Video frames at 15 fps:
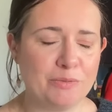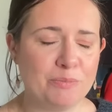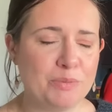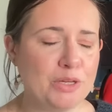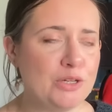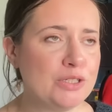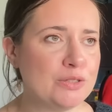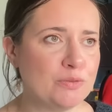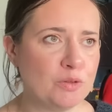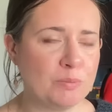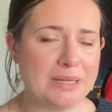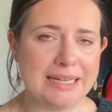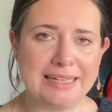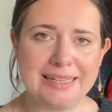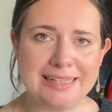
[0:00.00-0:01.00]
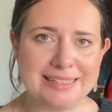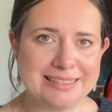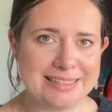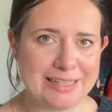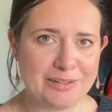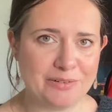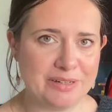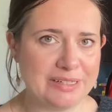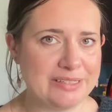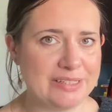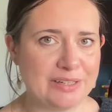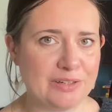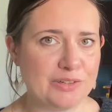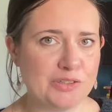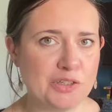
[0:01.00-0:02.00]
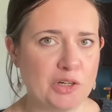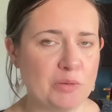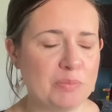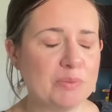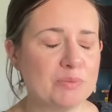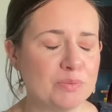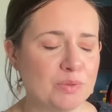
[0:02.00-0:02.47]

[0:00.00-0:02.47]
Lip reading: beautiful blankets decorating her shop.